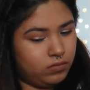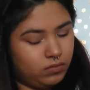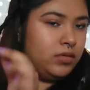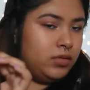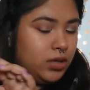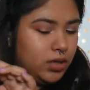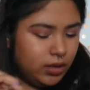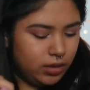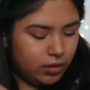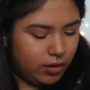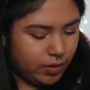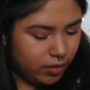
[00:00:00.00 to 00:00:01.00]
If you guys
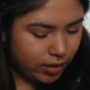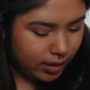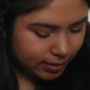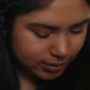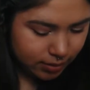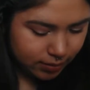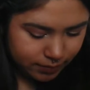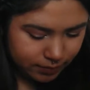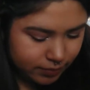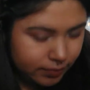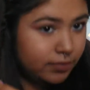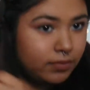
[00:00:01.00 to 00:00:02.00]
would like a tutorial on these
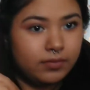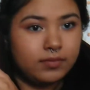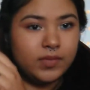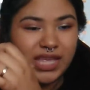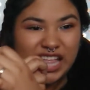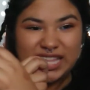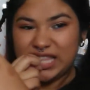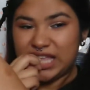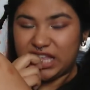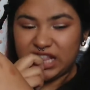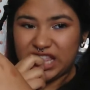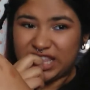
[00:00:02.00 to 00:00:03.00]
braids, please let me know
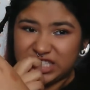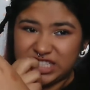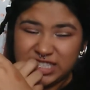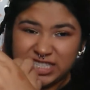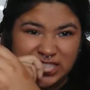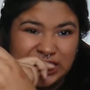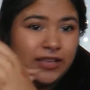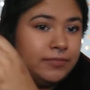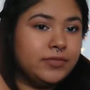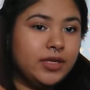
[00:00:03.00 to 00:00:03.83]
in the comments down below.